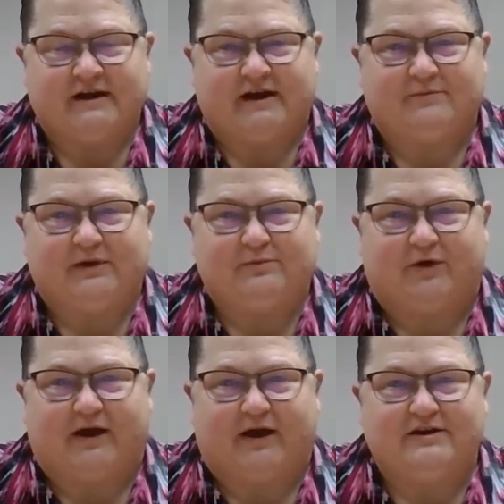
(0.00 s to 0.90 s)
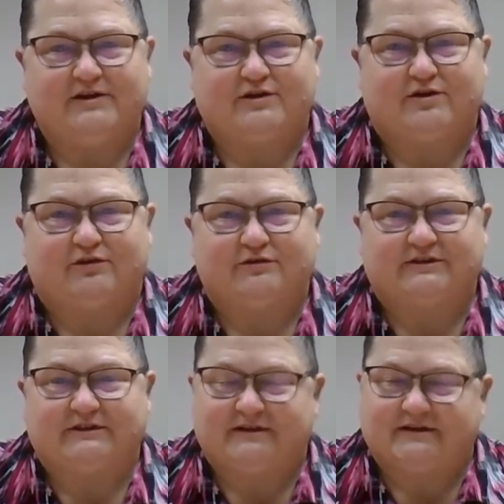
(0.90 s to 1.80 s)
and people on the East
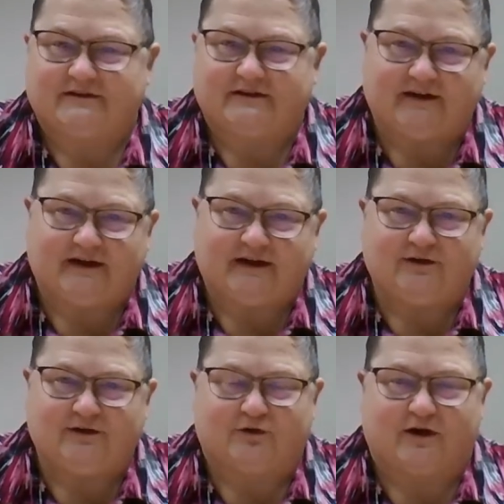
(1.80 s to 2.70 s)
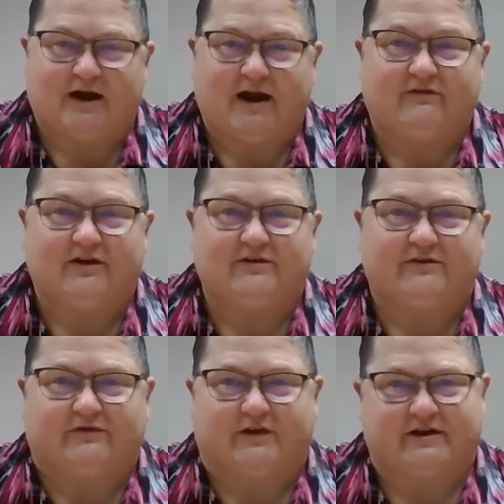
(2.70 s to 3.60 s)
Coast in Kentucky who are having the
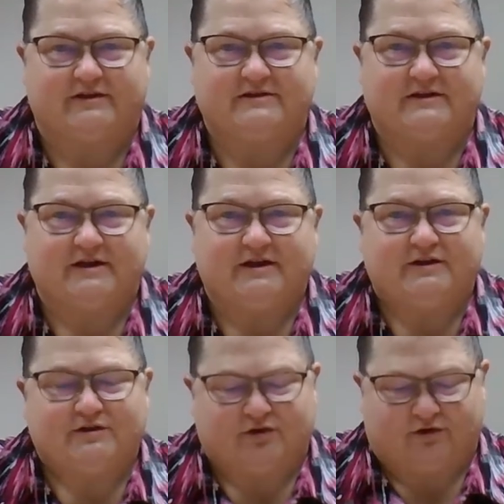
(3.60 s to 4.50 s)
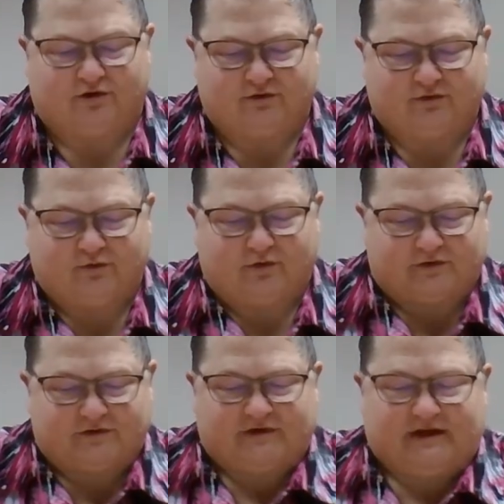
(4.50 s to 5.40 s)
floods. So
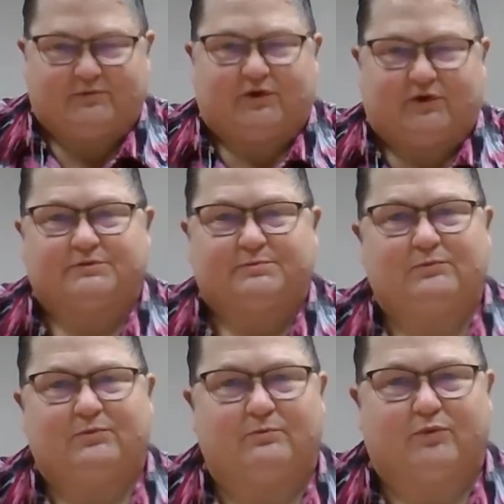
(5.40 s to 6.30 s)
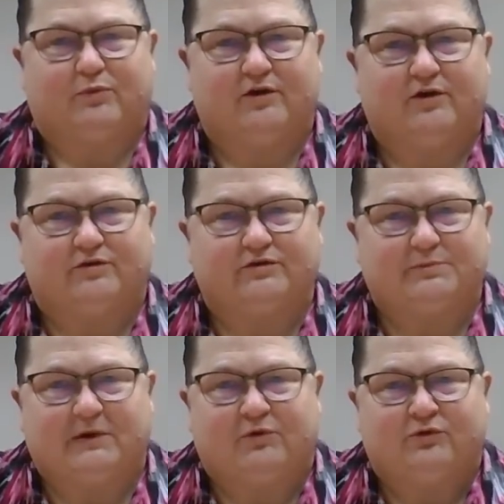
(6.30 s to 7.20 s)
we'll keep those people in prayer, those
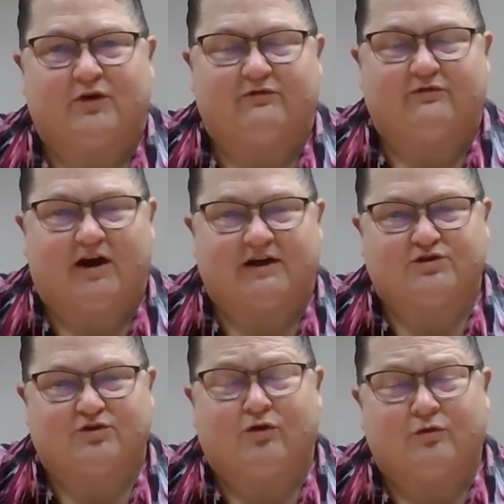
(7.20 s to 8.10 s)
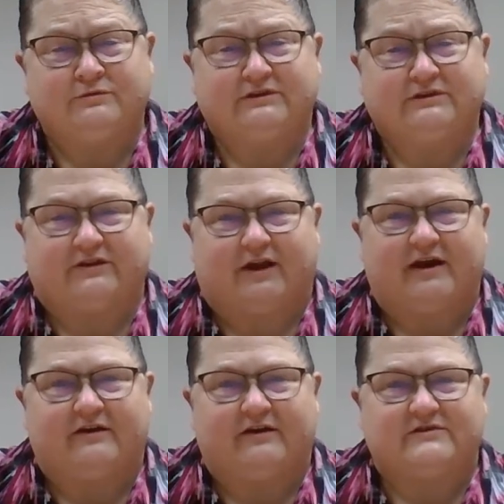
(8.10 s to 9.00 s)
people who have lost homes and
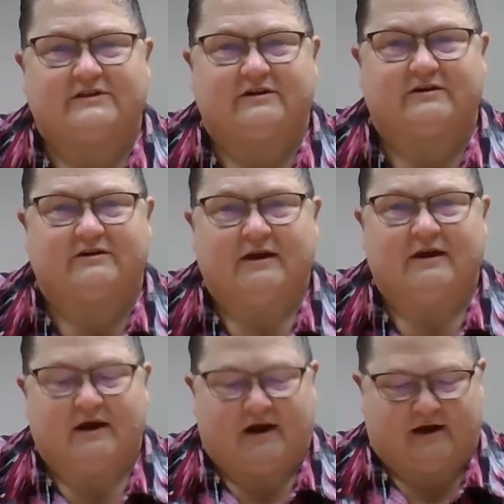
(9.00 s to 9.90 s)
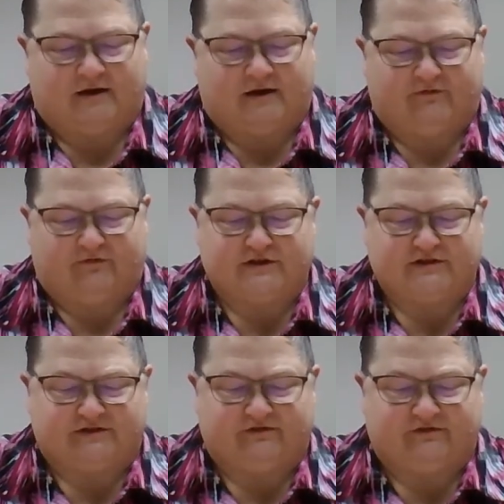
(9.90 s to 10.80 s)
lives and
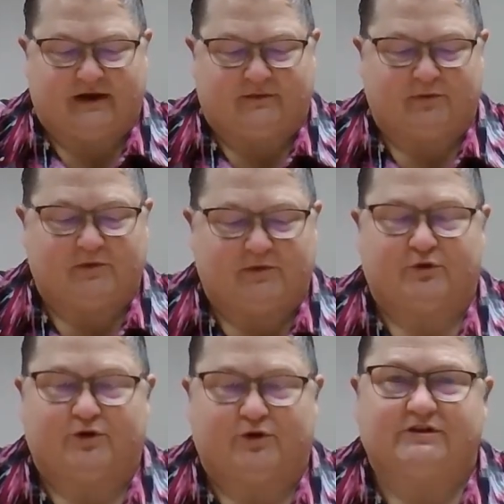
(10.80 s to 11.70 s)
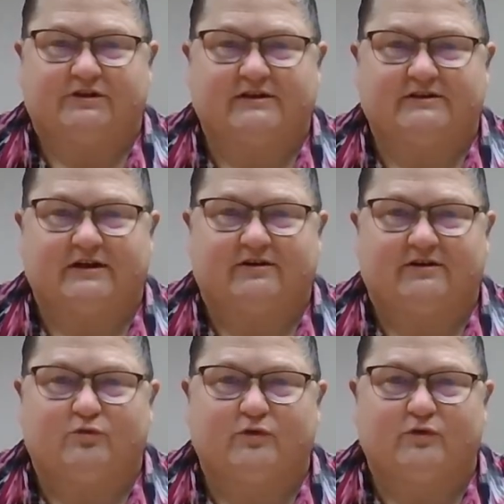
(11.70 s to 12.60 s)
friends and family members. And it's a
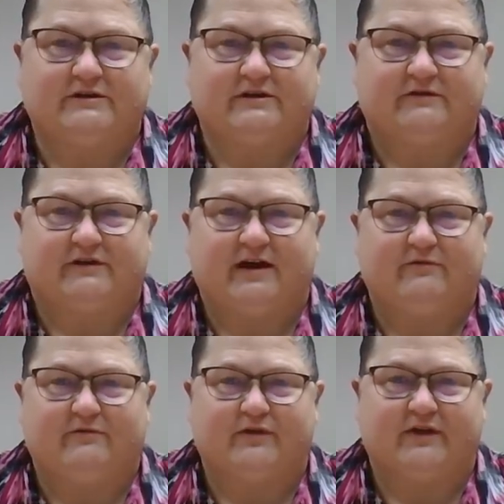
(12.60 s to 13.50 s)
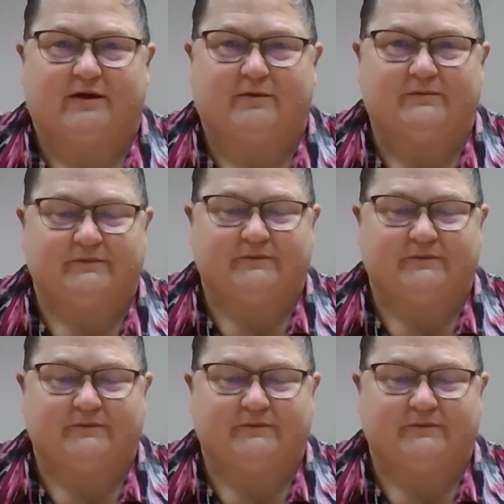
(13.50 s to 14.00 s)
really tough time for them.